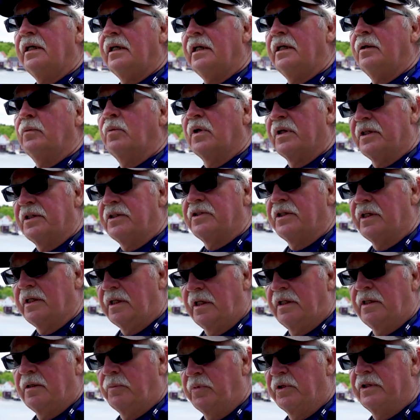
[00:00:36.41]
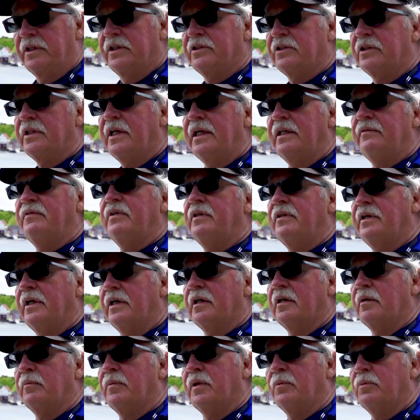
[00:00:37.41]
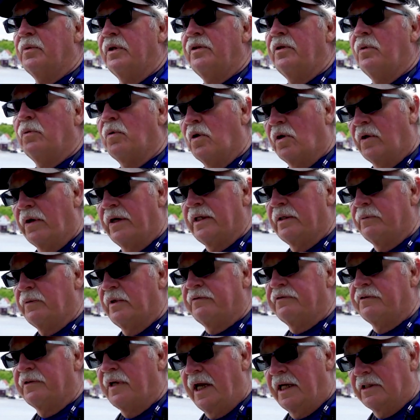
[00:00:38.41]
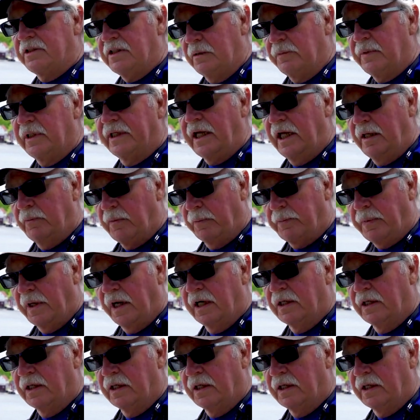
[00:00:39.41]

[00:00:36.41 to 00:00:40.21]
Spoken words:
he was in the British Navy there, but when the war ended with France, he became a